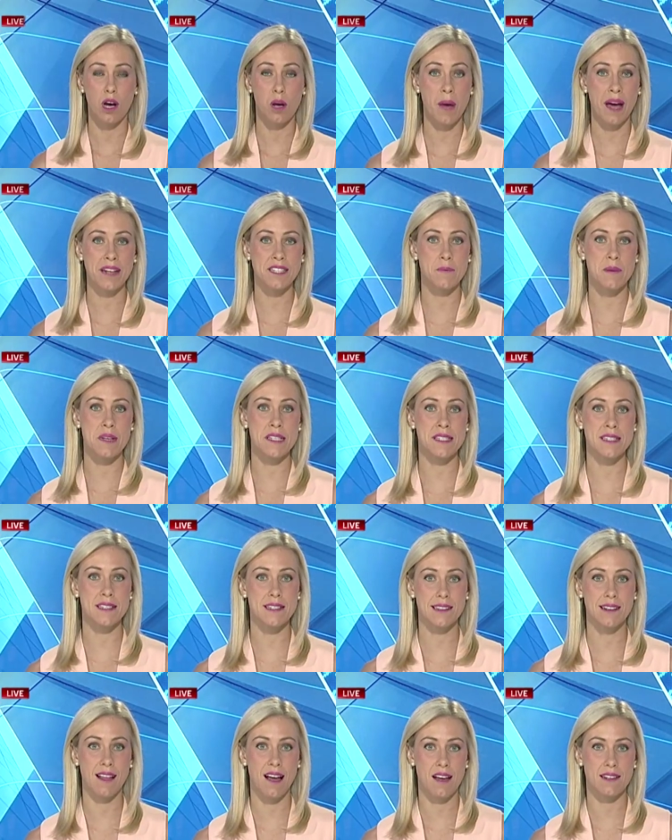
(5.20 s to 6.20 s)
back to Business
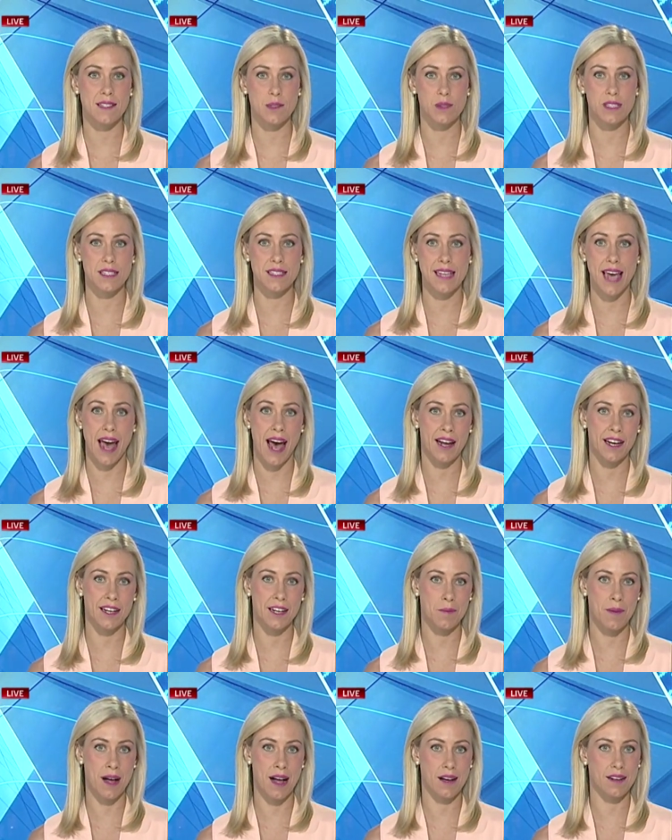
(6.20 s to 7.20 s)
Class. Well, as Canada
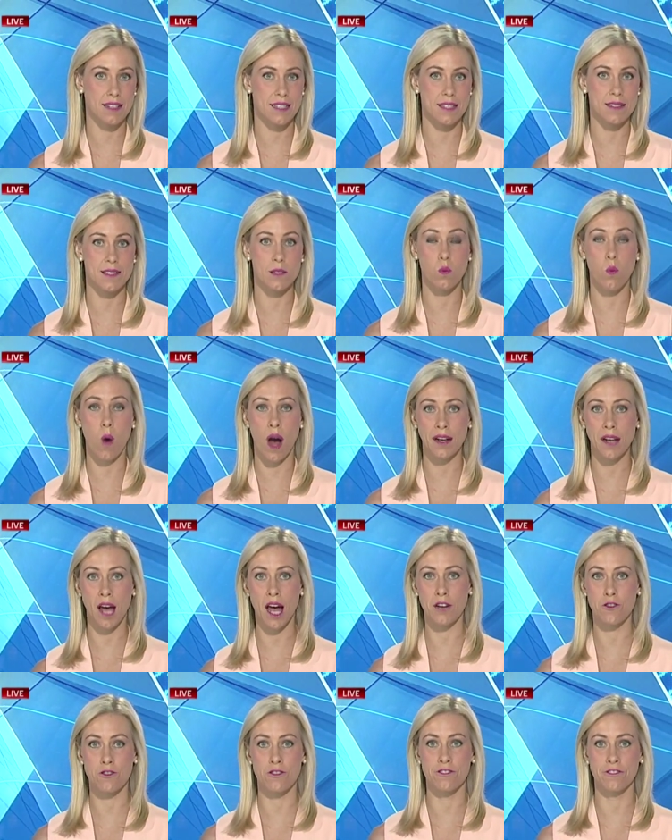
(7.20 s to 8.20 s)
marks its
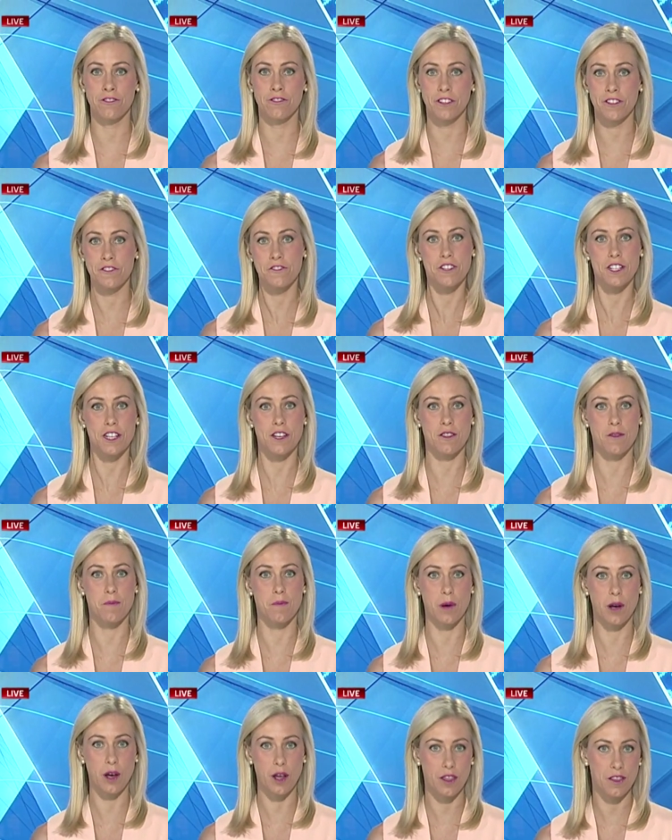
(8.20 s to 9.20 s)
150th
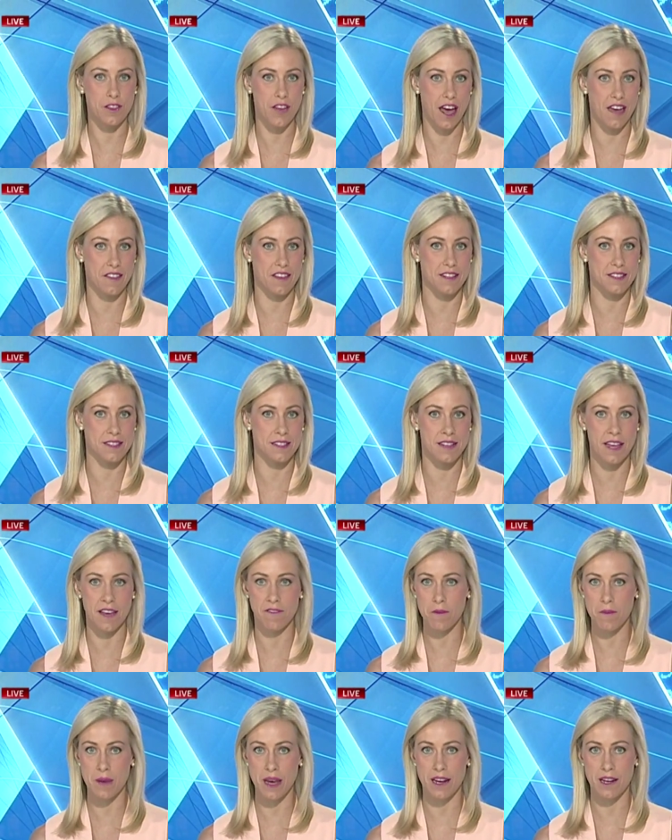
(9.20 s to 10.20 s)
birthday, there's never
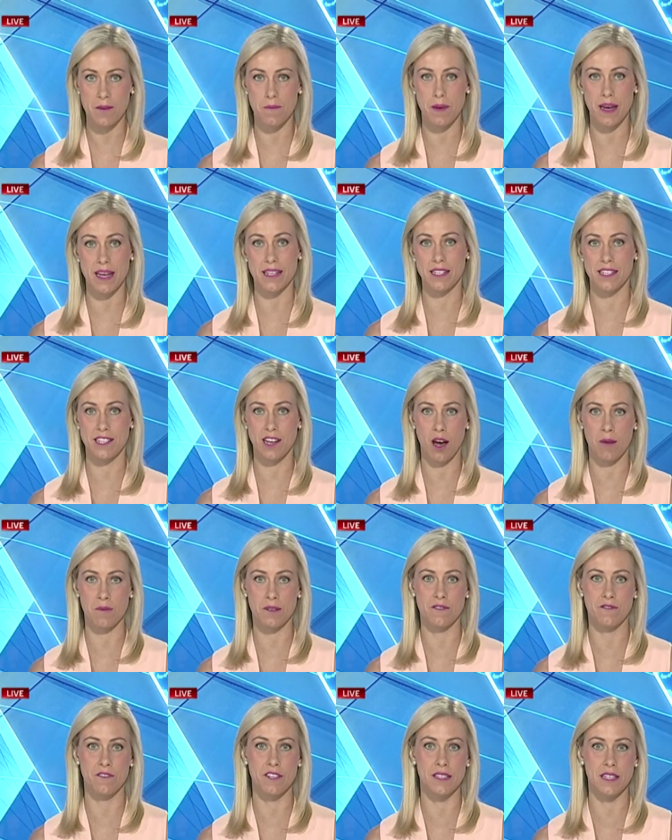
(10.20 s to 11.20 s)
been a better time to
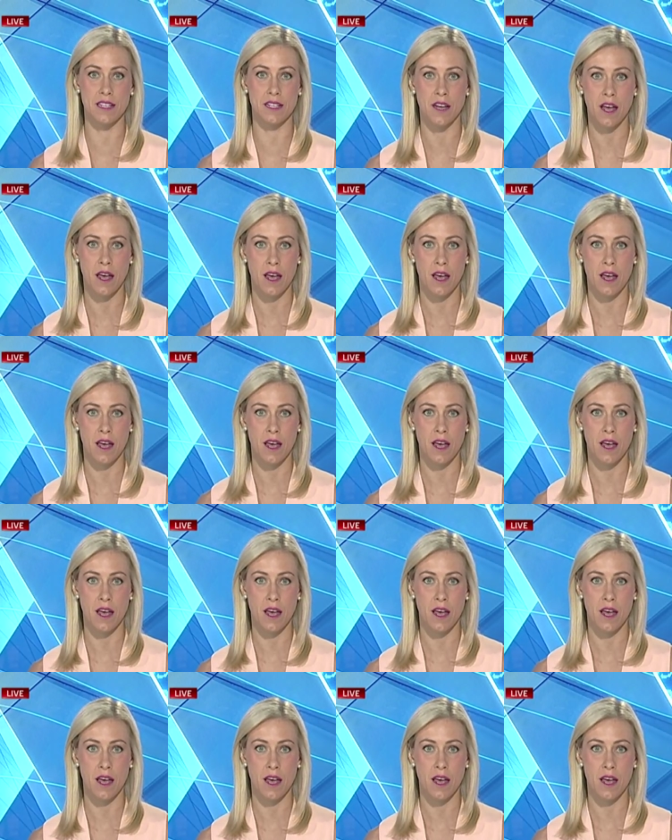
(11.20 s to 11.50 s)
visit.